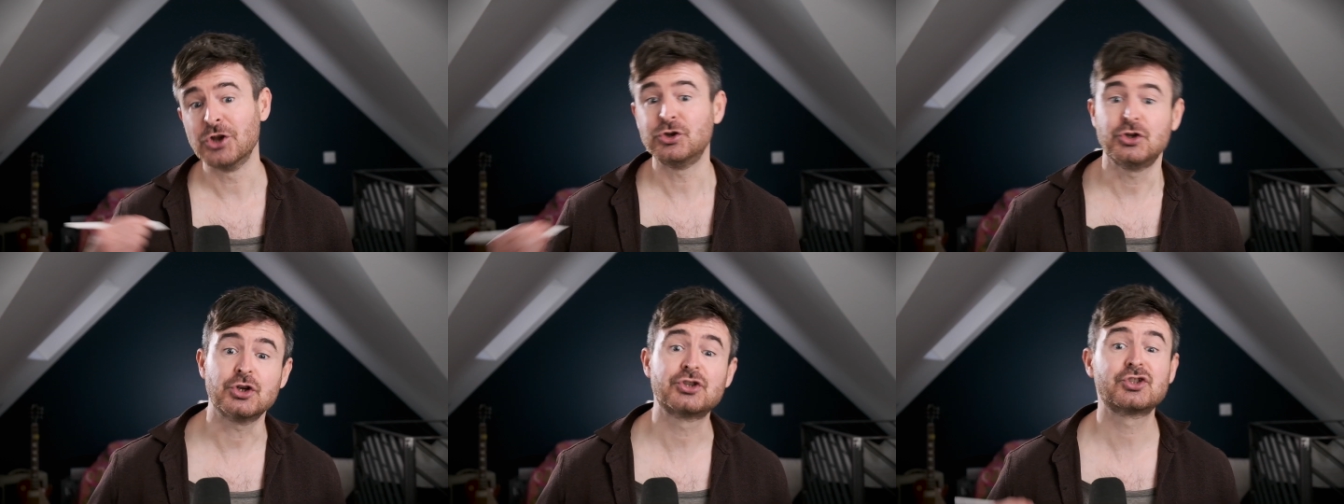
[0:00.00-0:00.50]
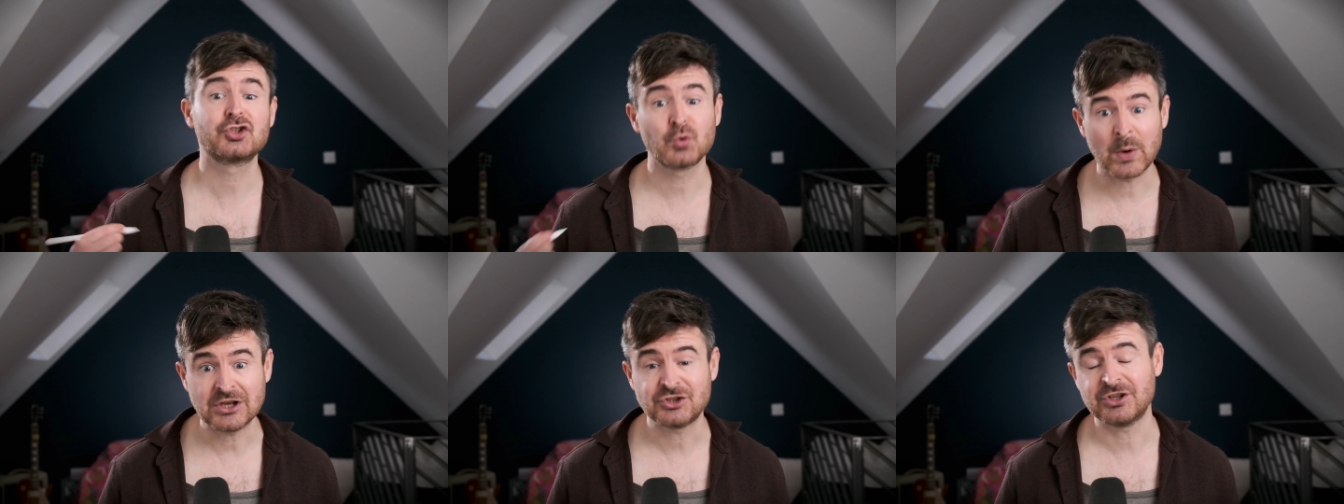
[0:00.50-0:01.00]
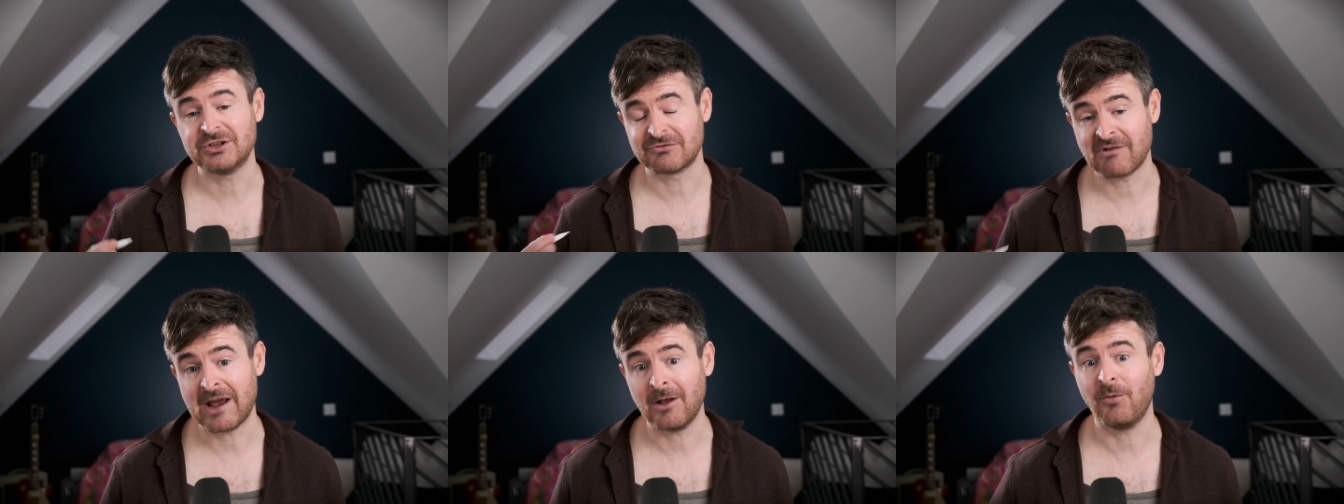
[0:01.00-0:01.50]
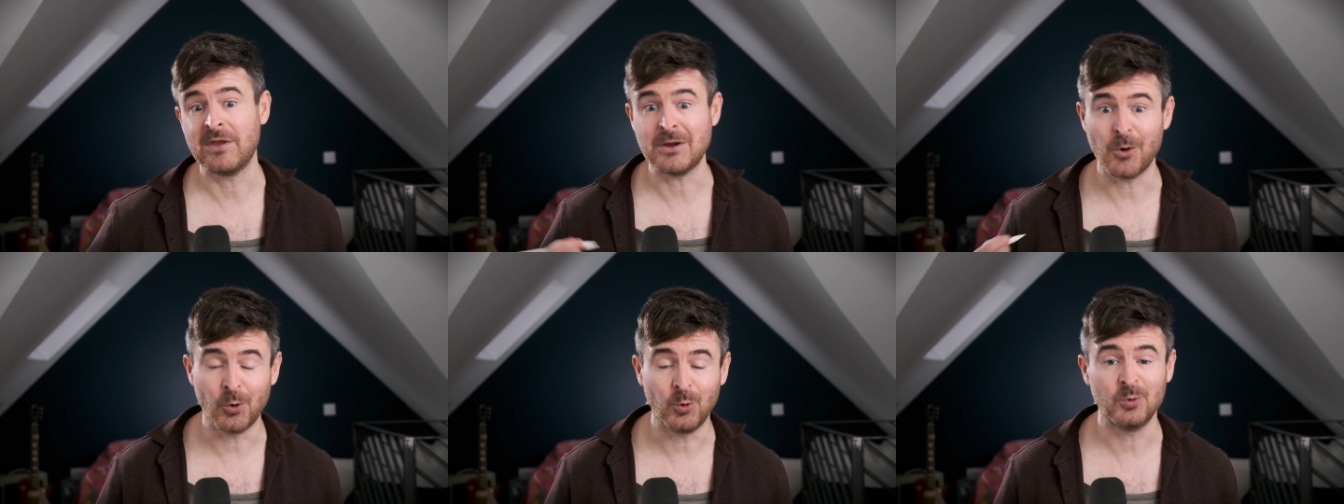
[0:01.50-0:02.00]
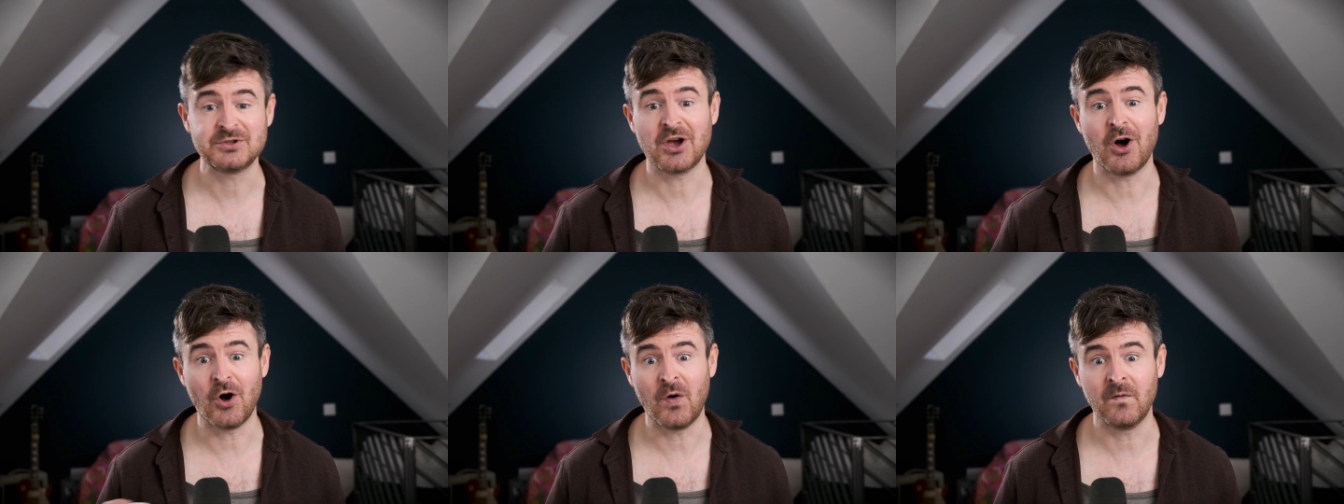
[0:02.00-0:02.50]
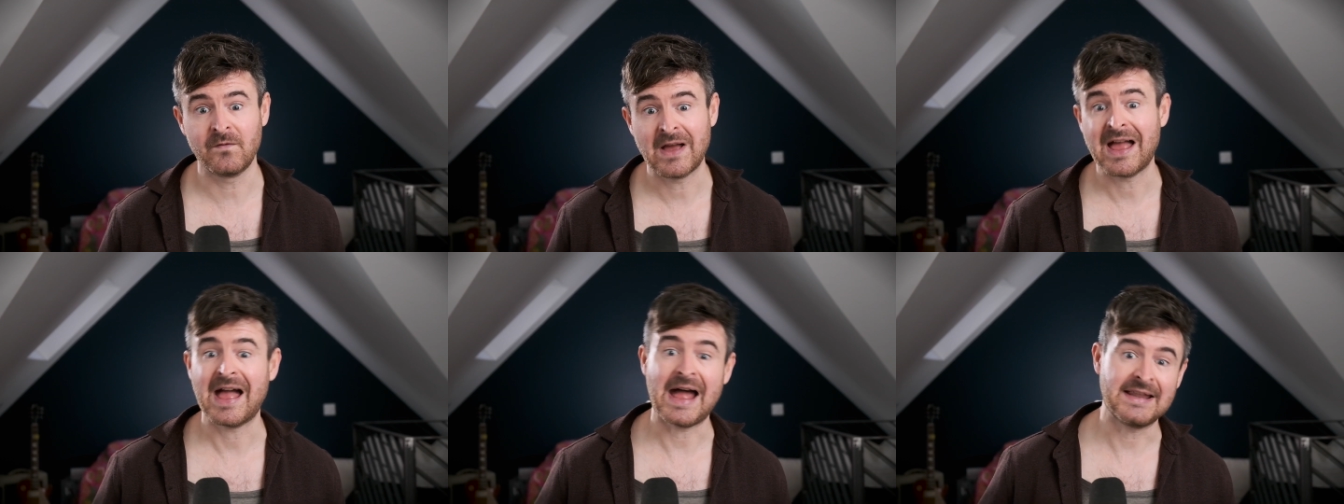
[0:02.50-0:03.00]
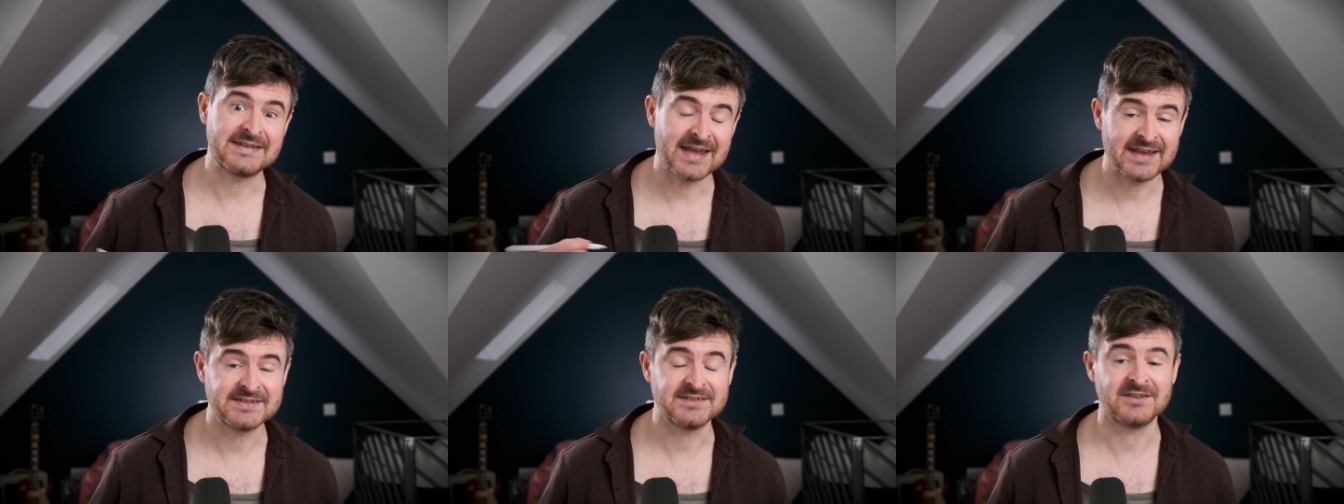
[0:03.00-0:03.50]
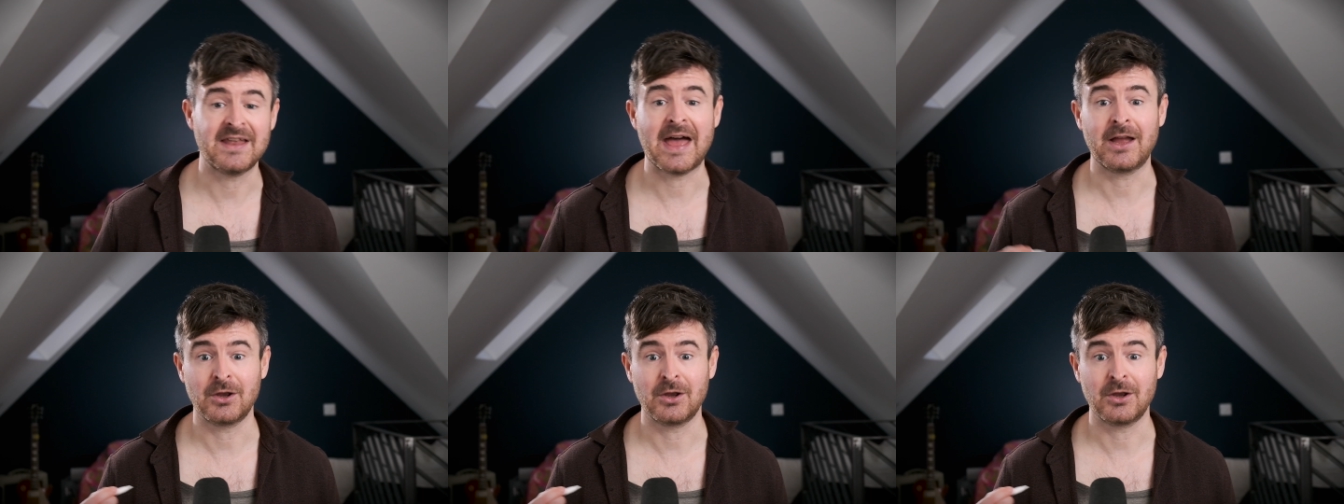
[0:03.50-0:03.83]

just switches round the order of antecedent and